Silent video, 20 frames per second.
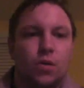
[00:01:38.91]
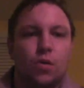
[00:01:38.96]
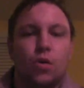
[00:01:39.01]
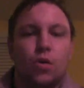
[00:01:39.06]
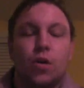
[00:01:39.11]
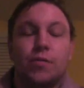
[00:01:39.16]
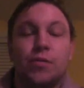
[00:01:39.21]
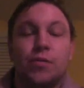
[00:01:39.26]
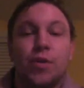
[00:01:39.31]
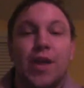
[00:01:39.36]

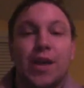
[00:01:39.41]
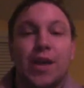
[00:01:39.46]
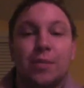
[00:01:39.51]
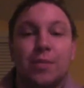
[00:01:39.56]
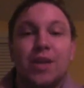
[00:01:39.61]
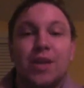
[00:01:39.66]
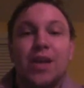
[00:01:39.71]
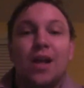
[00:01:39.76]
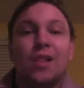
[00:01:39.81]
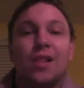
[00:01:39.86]
Or if you're like
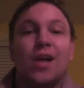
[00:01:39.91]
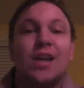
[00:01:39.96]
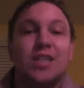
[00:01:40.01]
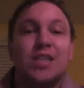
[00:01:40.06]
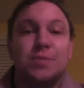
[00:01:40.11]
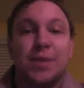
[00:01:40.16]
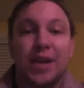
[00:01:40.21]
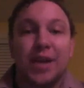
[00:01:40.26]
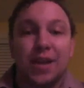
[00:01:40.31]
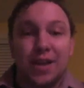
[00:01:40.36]
me, a lot
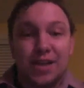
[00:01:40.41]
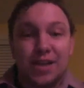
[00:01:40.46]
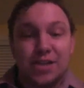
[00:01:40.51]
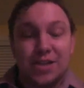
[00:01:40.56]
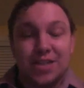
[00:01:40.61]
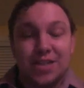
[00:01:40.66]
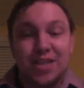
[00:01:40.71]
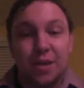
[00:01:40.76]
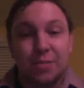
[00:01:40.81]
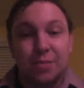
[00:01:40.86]
of
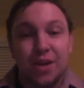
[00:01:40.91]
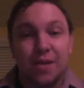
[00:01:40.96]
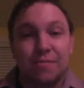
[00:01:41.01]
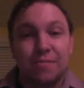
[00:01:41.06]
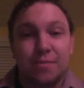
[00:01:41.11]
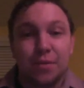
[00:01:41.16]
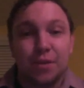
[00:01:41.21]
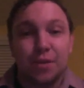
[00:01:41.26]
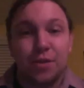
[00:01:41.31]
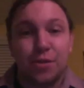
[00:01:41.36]
speculation's coming
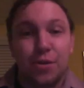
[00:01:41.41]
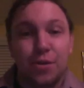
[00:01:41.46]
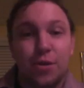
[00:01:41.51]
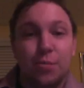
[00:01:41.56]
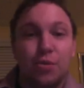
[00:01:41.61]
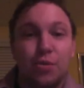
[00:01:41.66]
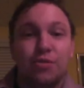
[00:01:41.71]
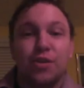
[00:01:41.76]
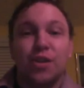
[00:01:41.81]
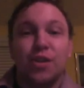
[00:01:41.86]
up for the
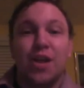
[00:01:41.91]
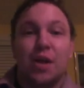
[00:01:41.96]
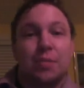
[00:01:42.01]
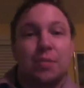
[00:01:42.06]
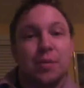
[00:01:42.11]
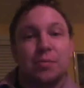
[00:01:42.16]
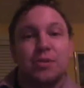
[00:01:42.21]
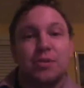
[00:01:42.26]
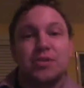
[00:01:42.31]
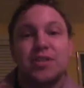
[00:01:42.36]
third movie. A lot of
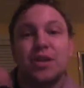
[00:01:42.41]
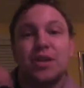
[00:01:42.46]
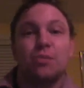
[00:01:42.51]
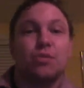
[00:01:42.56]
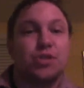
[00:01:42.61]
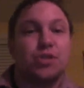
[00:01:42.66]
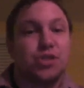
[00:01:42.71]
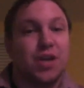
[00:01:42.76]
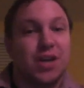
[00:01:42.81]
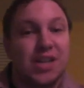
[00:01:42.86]
people are saying,
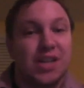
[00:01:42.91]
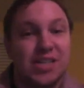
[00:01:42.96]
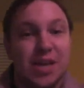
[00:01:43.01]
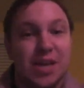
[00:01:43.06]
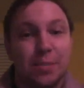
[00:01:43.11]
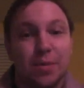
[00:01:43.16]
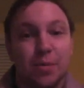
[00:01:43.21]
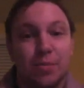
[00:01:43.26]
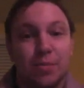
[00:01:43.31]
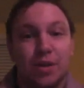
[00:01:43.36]
well, Johnny
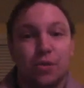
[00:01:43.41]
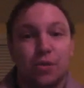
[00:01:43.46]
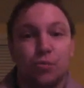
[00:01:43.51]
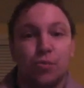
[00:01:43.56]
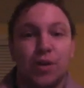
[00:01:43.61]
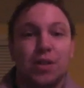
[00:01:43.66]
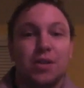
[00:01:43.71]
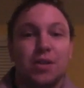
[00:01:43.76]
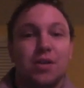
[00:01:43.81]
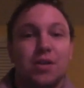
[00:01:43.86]
Depp could be the
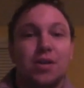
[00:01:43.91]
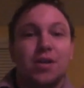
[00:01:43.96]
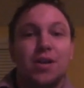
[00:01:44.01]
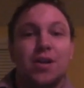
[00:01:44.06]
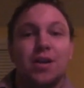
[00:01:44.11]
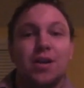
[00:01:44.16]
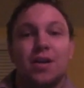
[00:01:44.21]
Riddler.